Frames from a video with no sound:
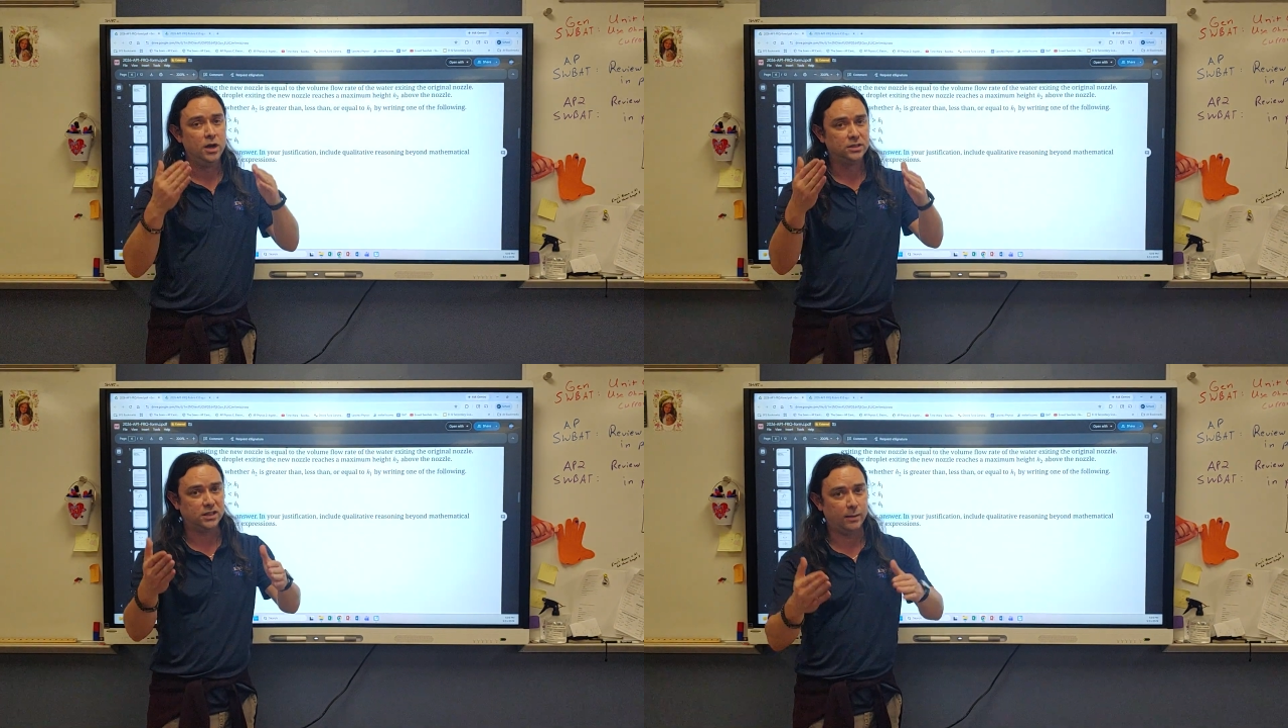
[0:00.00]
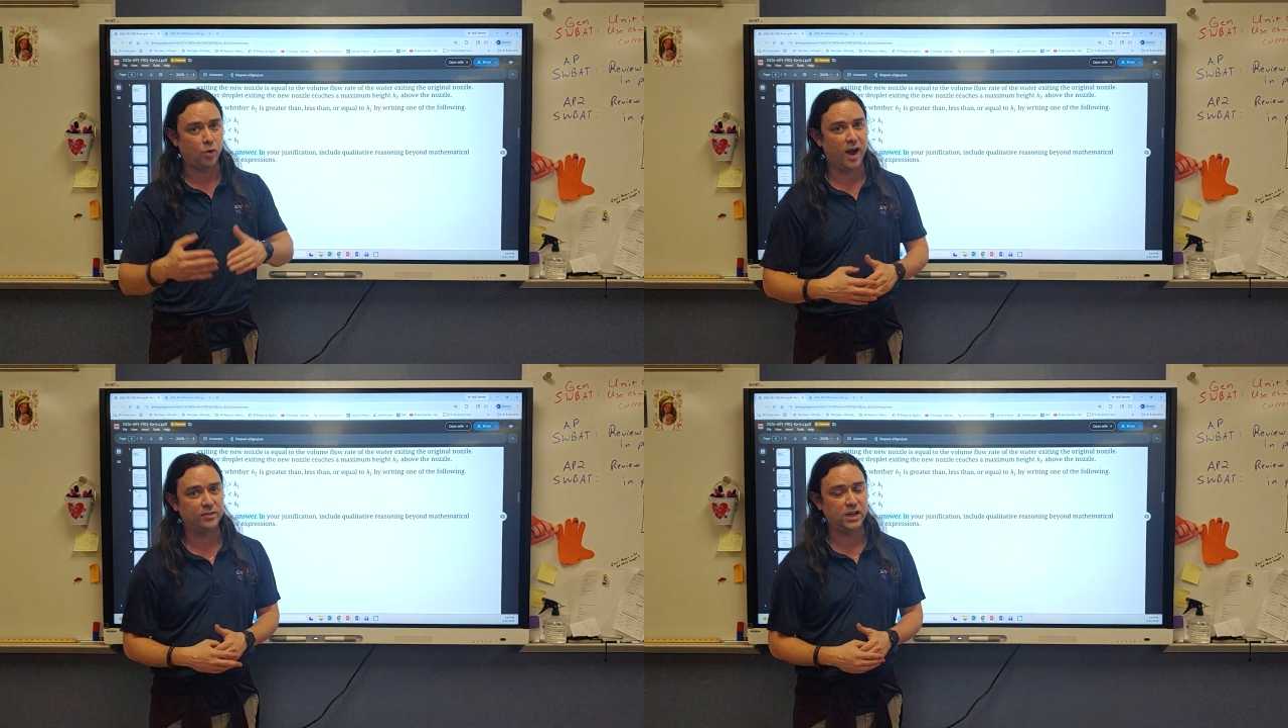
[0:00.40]
Same
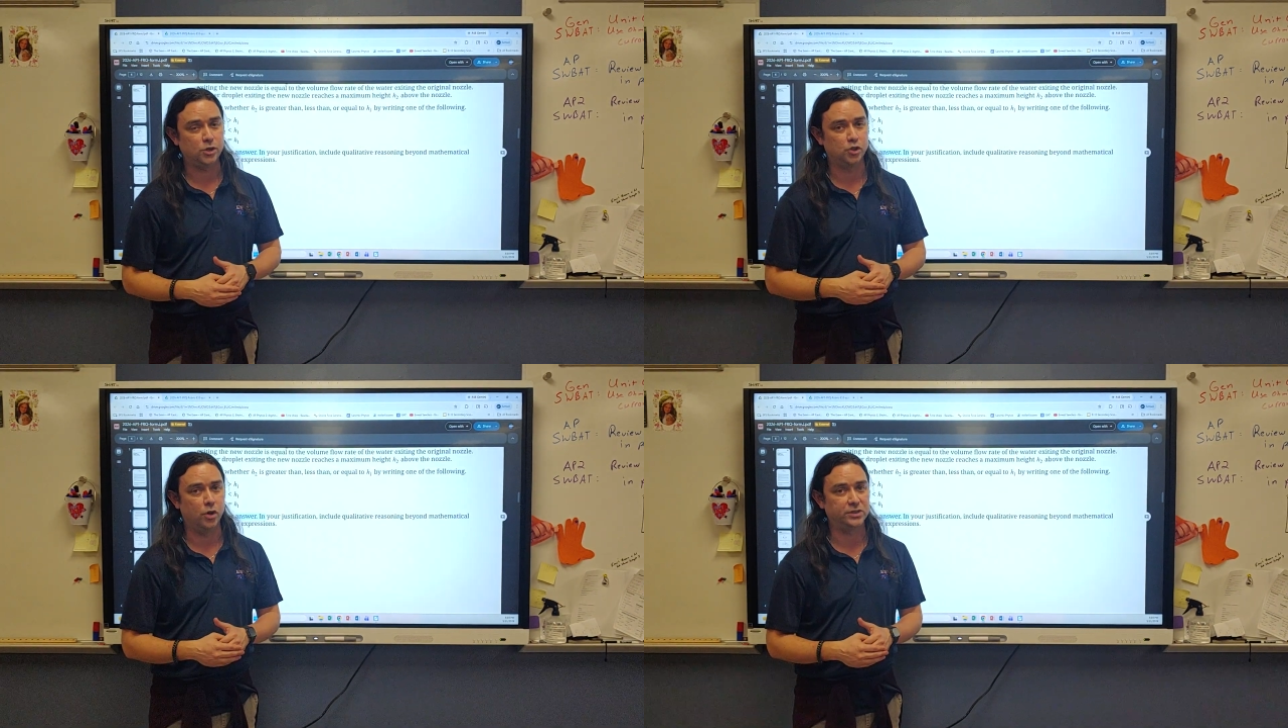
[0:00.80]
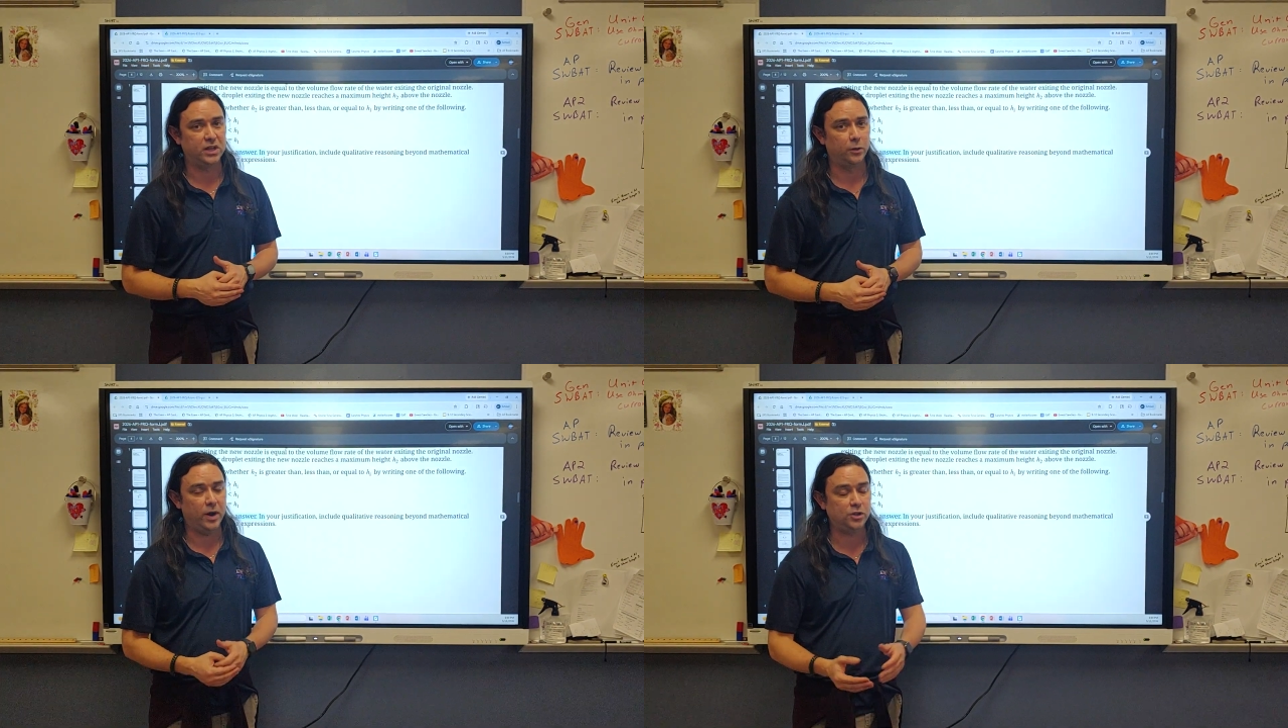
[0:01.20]
gravitational
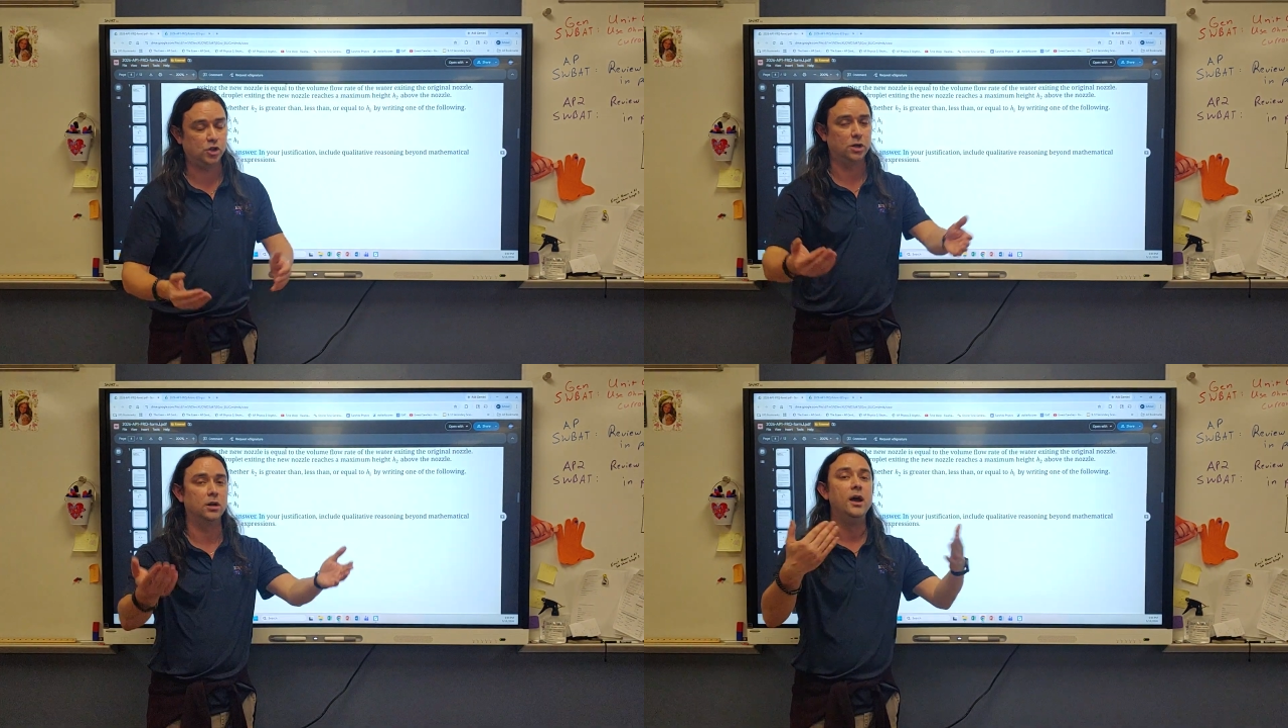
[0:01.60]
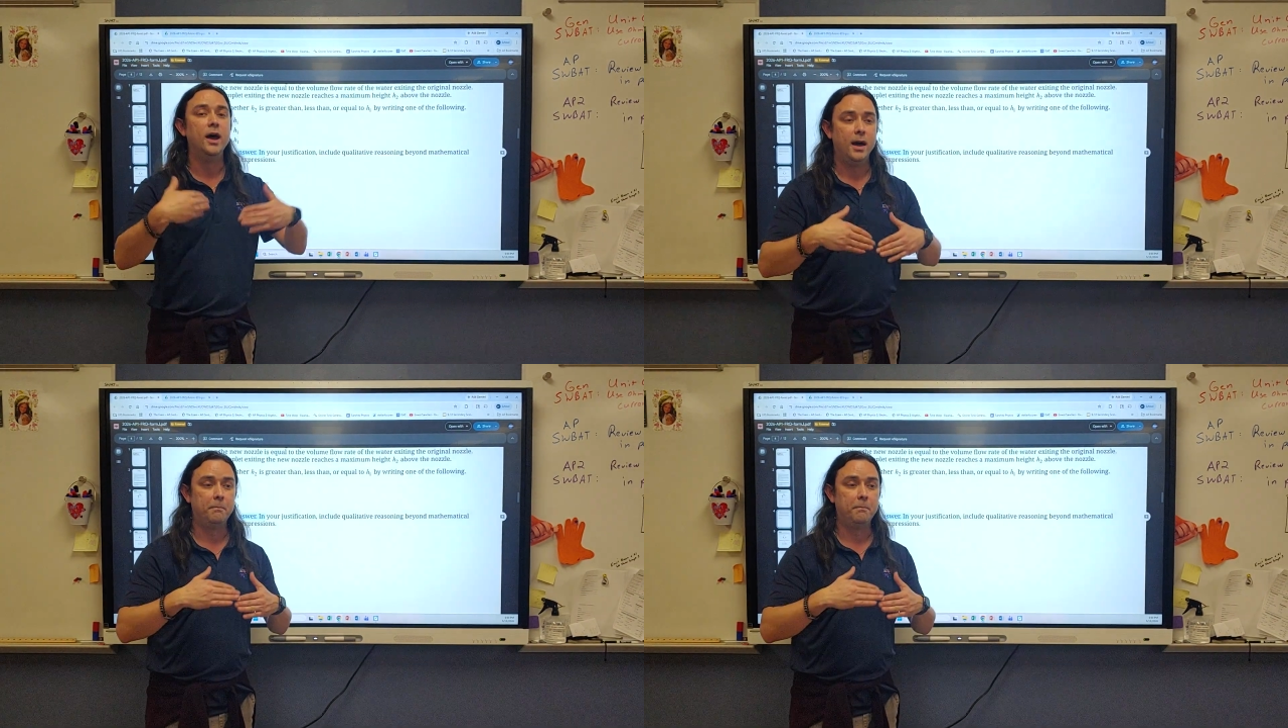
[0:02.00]
acceleration,